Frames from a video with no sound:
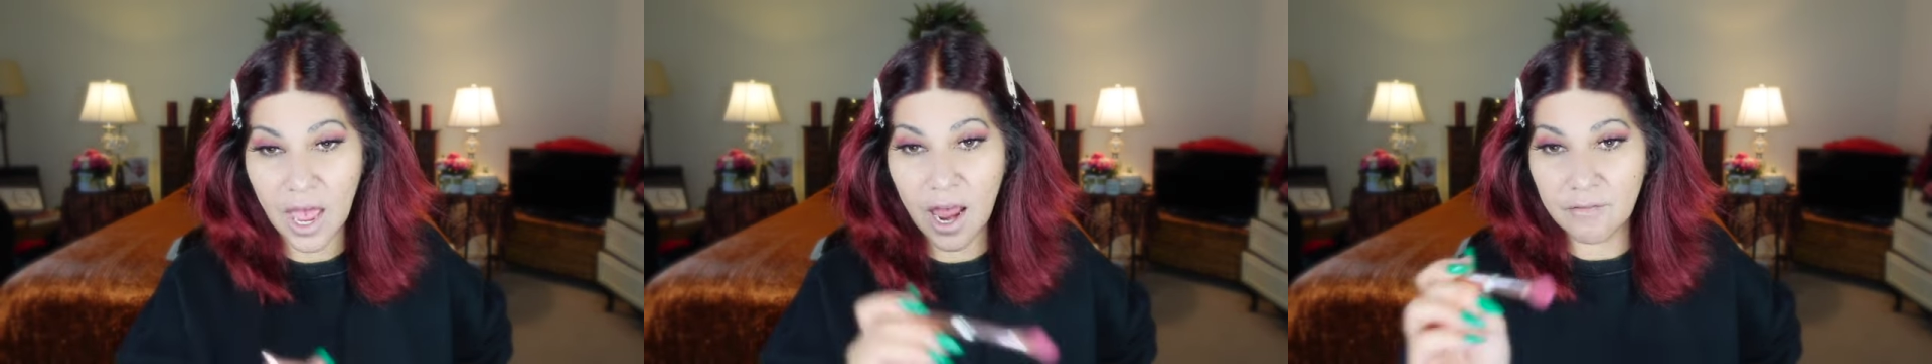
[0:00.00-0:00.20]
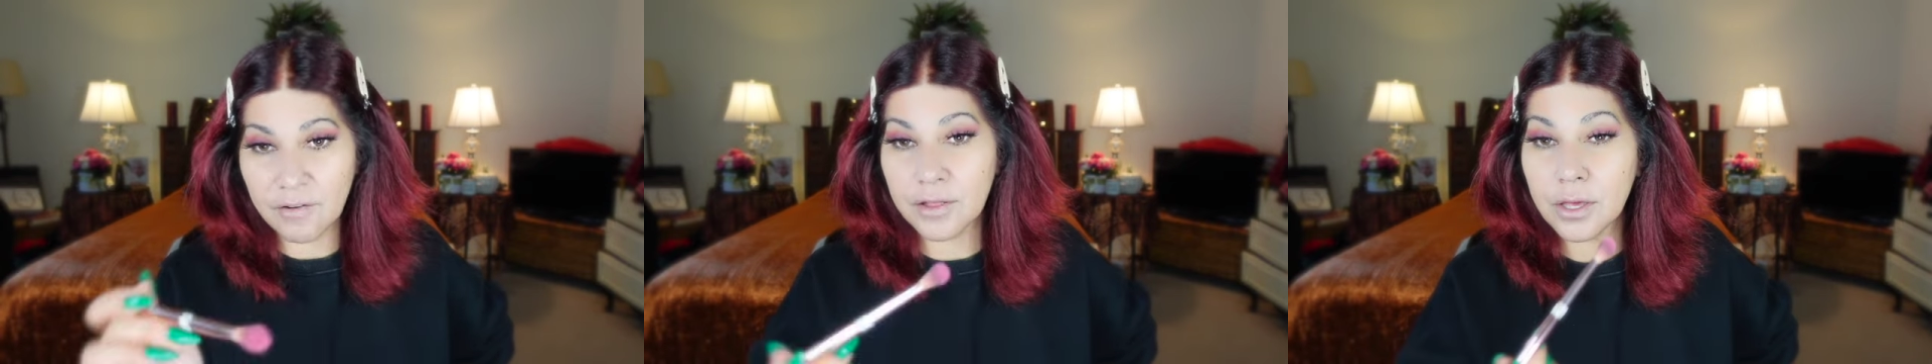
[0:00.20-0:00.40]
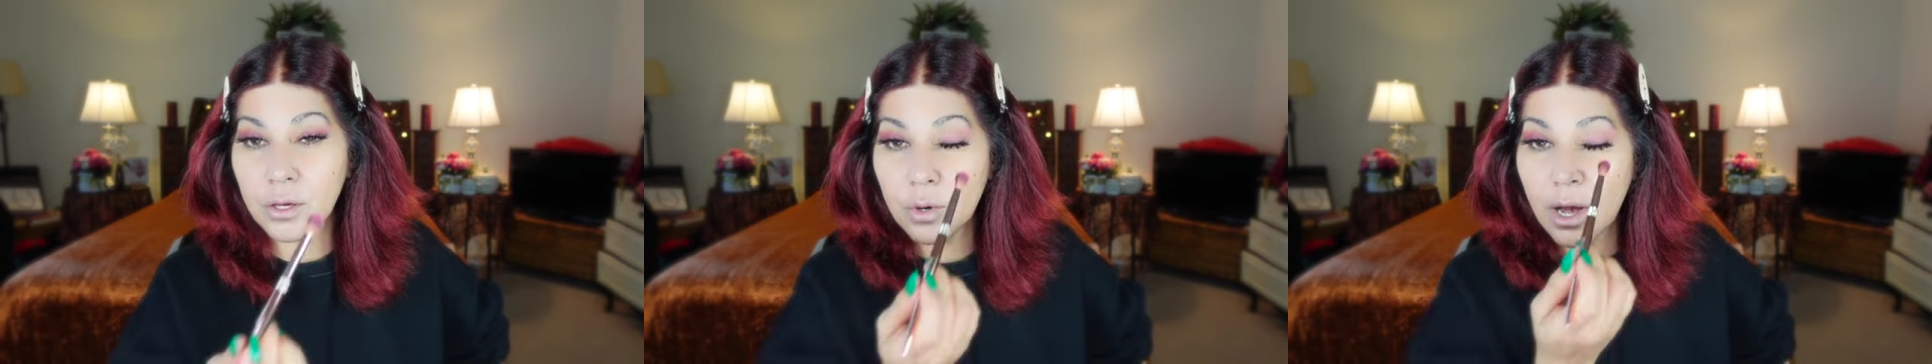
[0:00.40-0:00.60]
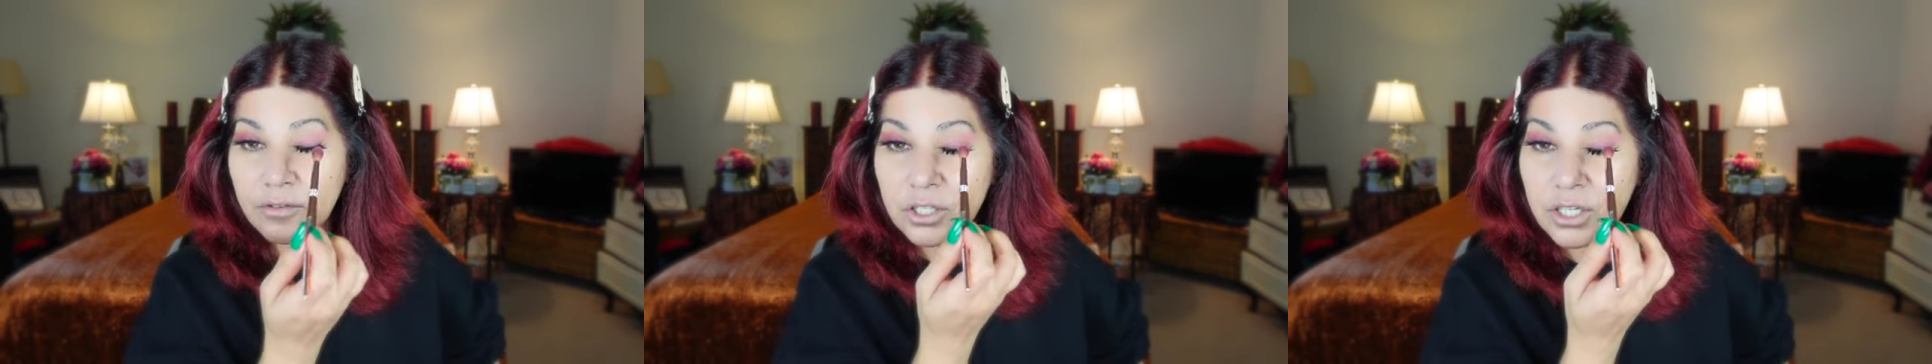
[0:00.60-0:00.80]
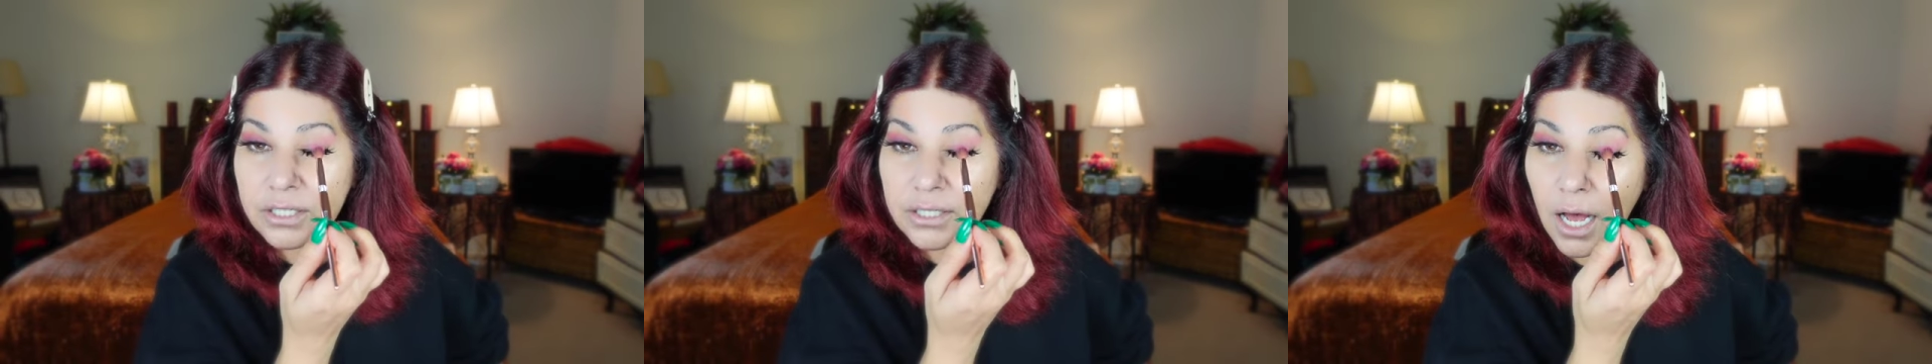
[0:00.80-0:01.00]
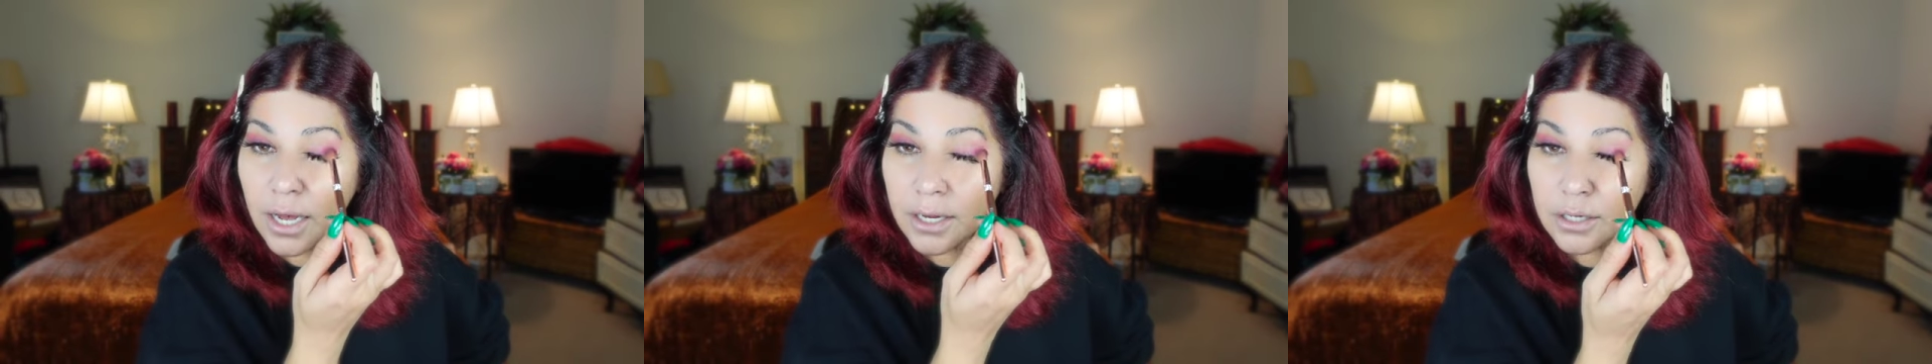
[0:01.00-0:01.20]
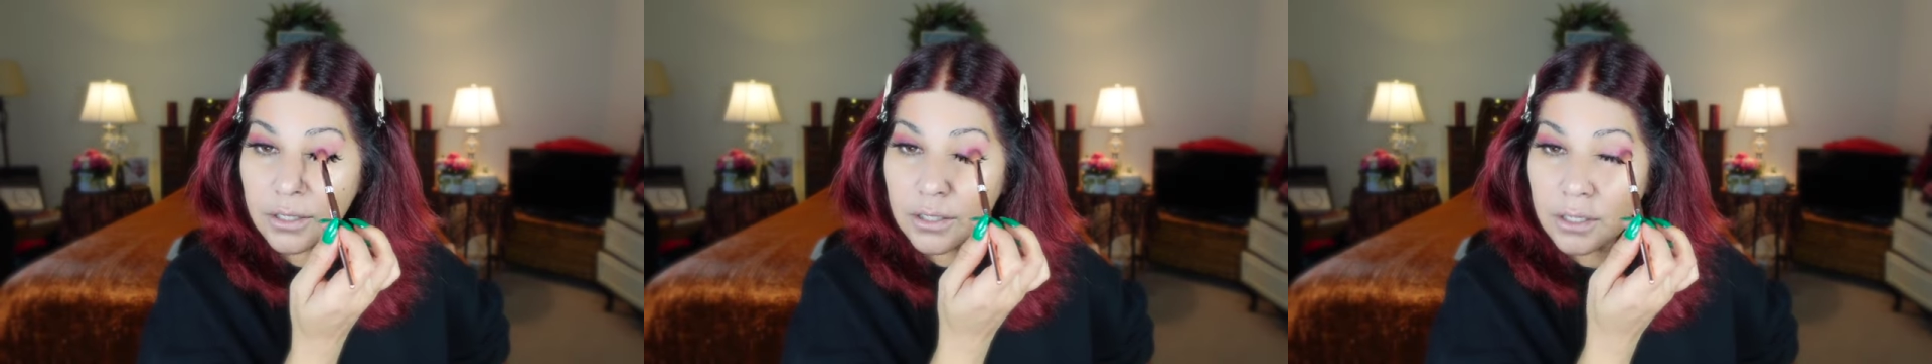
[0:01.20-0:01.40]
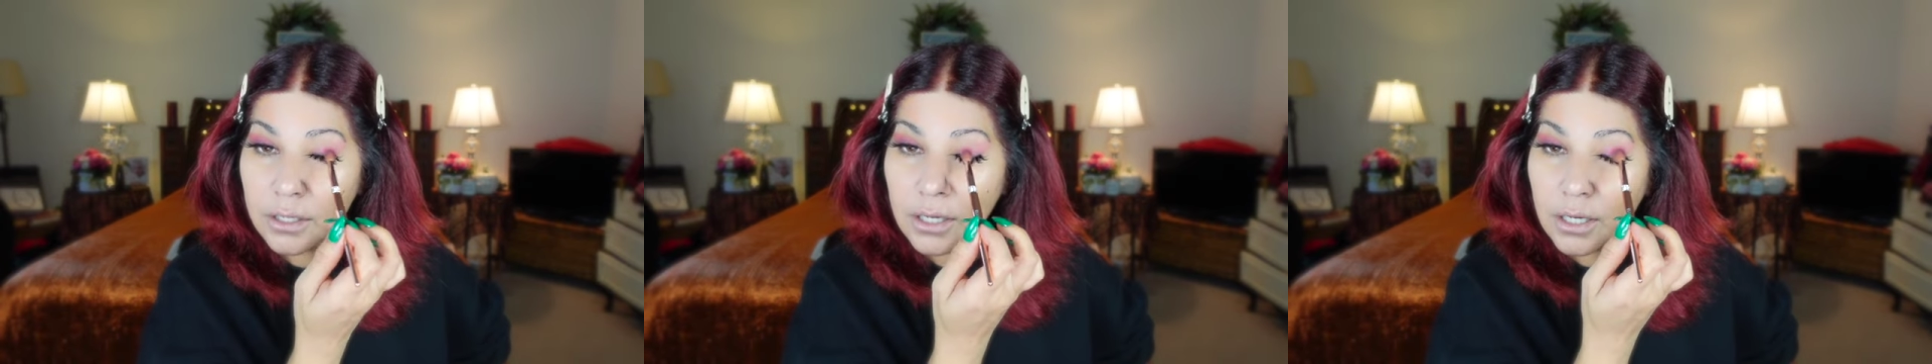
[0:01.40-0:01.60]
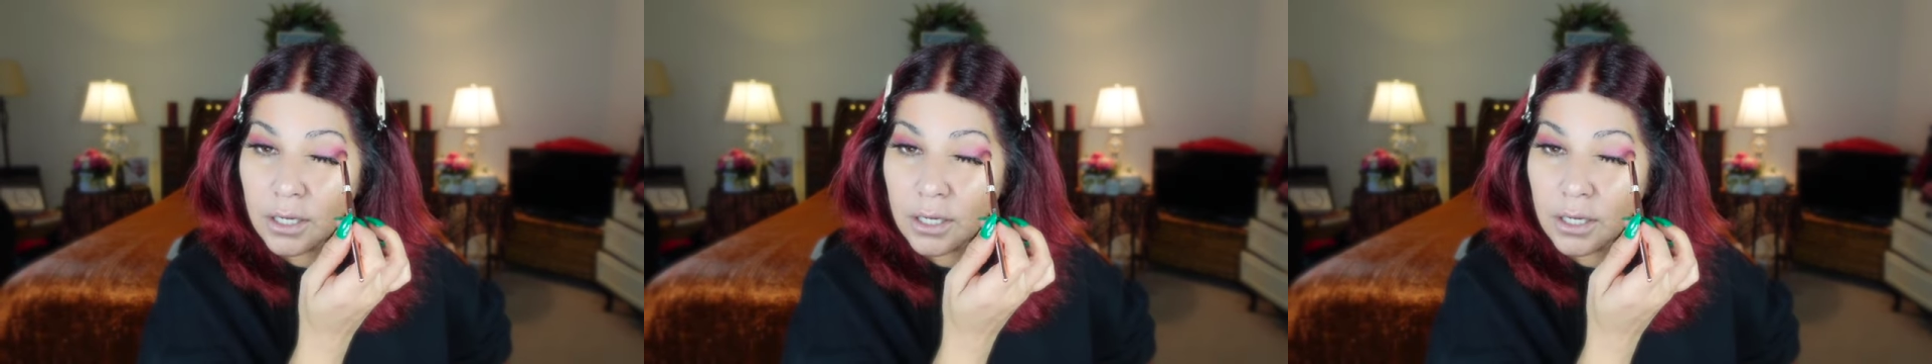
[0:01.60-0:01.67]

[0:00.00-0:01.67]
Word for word: everything you ever desired.